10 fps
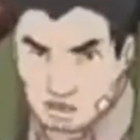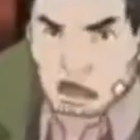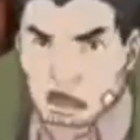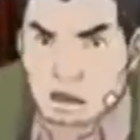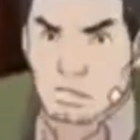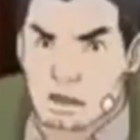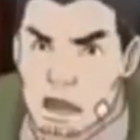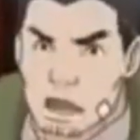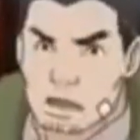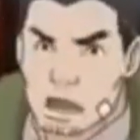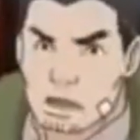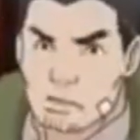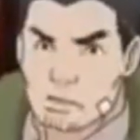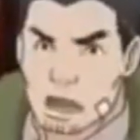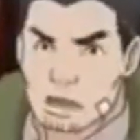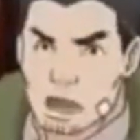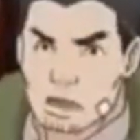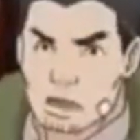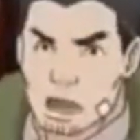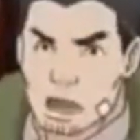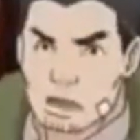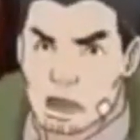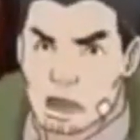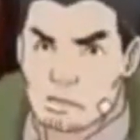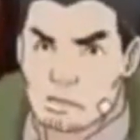it up like a weapon. Are you really accusing an